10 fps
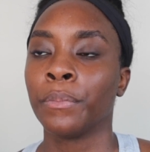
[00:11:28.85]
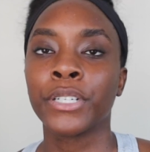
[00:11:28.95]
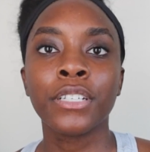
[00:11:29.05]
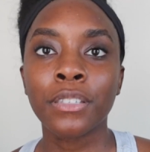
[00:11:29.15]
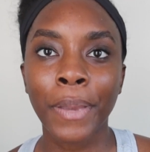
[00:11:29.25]

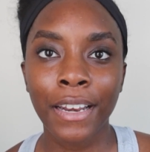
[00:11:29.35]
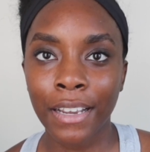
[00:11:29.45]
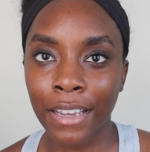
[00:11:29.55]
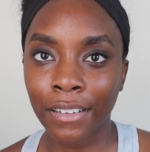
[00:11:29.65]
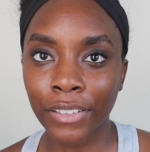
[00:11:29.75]

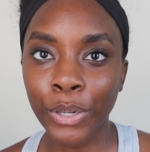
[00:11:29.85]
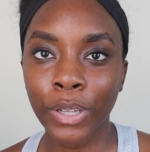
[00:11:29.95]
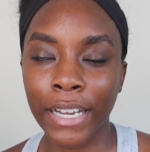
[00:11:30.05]
participating in illegal